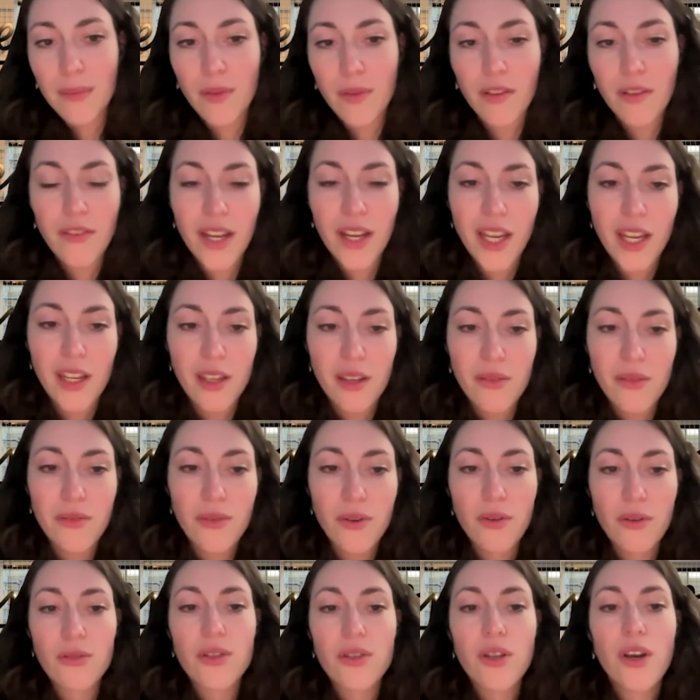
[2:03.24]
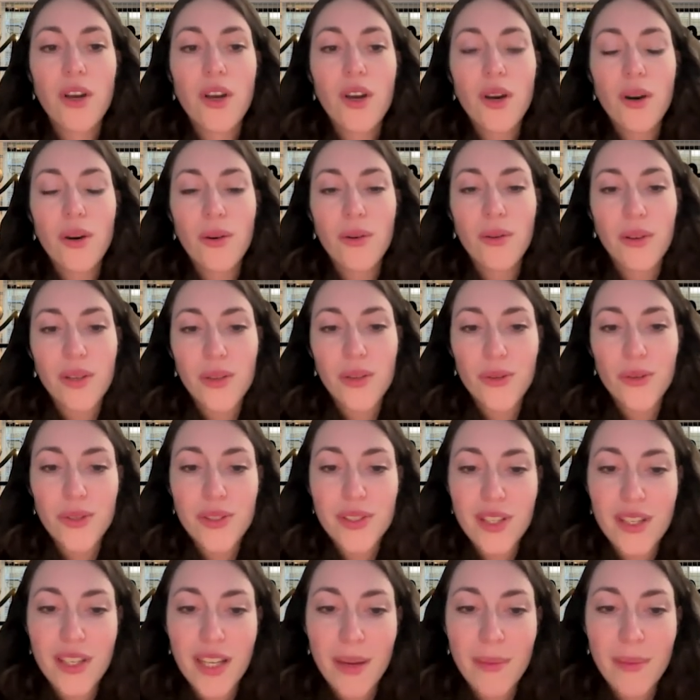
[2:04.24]
example, via your phone, or
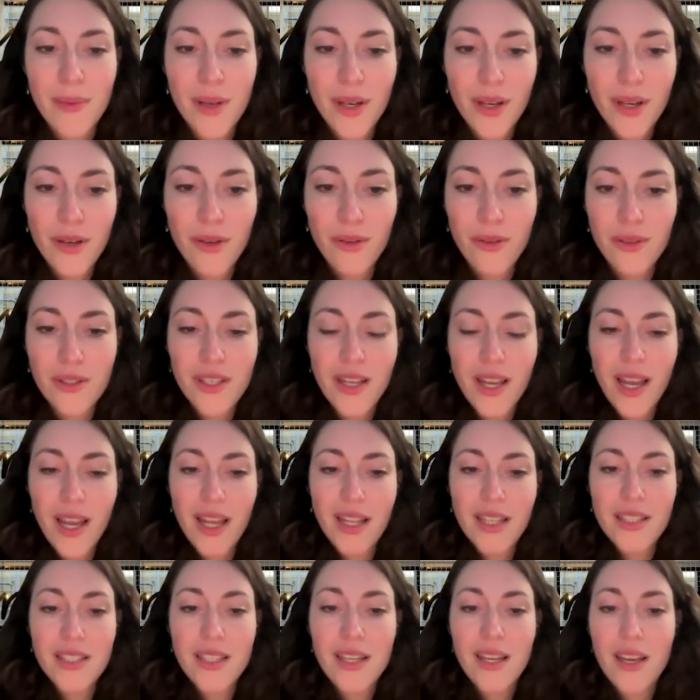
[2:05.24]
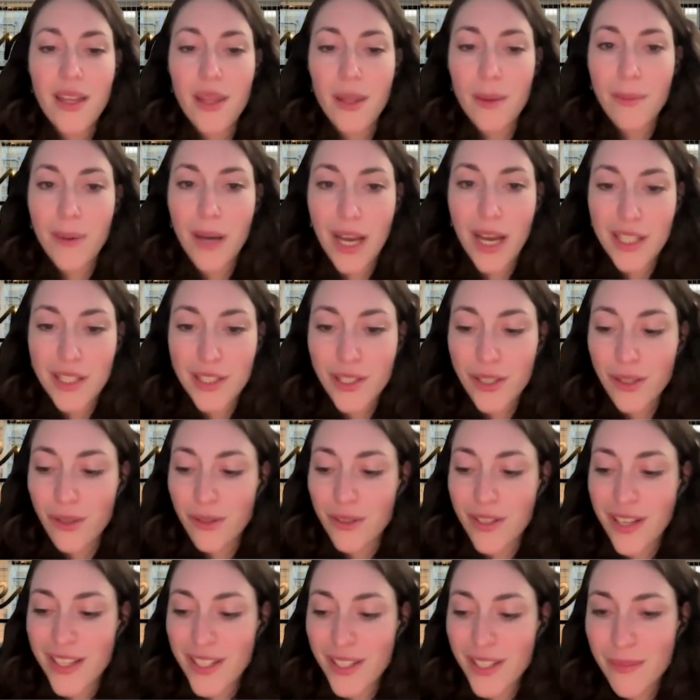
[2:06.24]
use the number code, and the
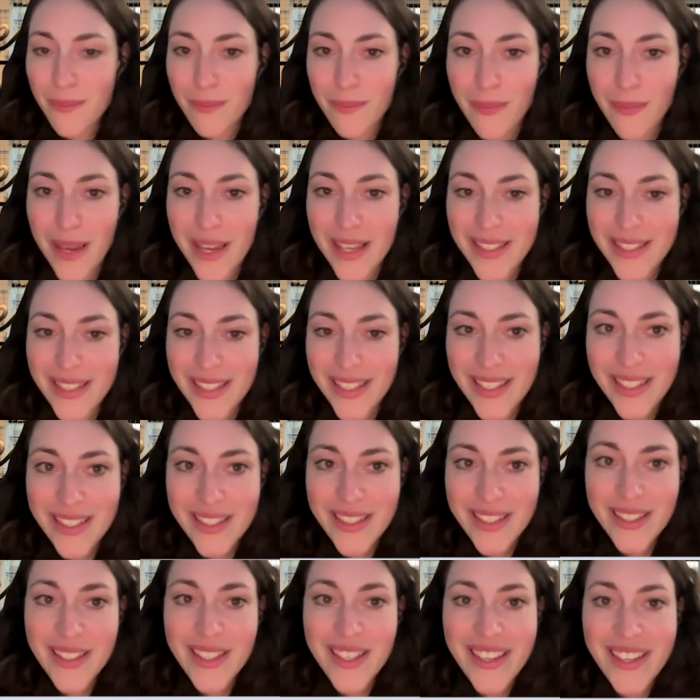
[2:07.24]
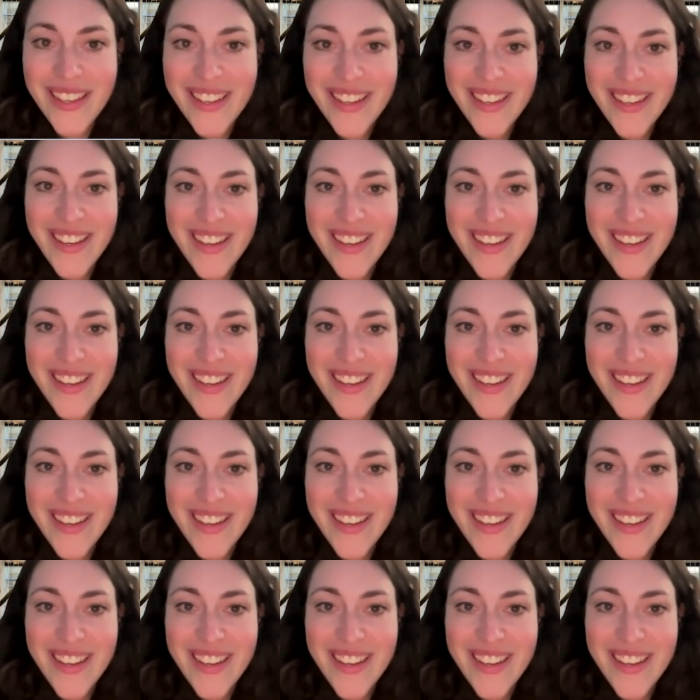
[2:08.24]
passcode is basics.